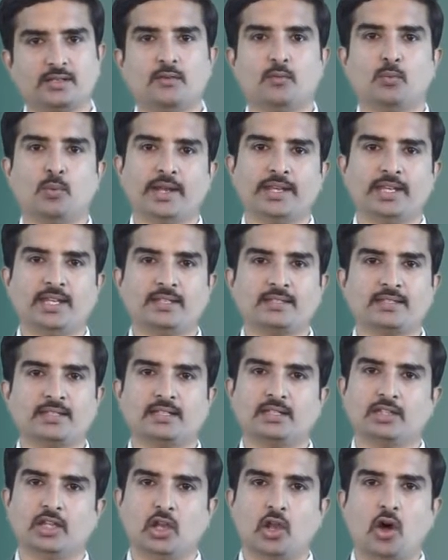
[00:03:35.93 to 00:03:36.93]
One is
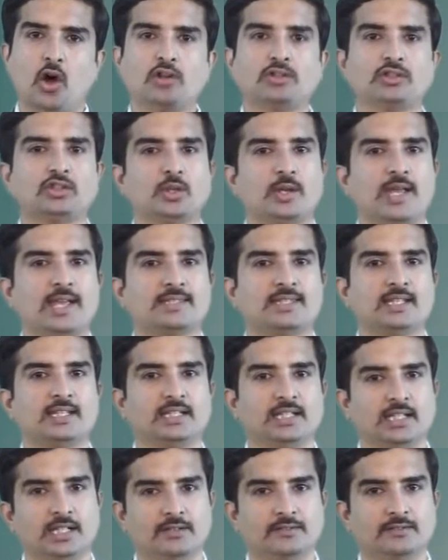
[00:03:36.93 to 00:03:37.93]
the long thoracic
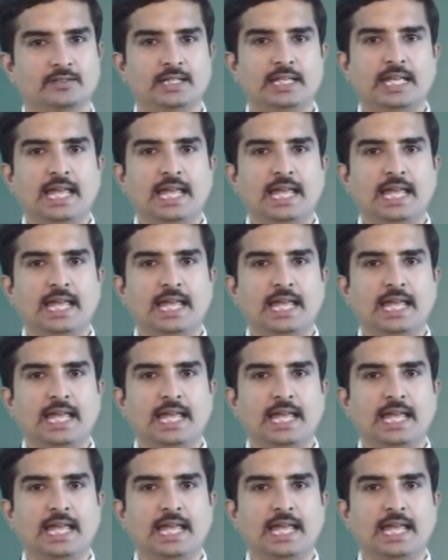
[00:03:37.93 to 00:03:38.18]
nerve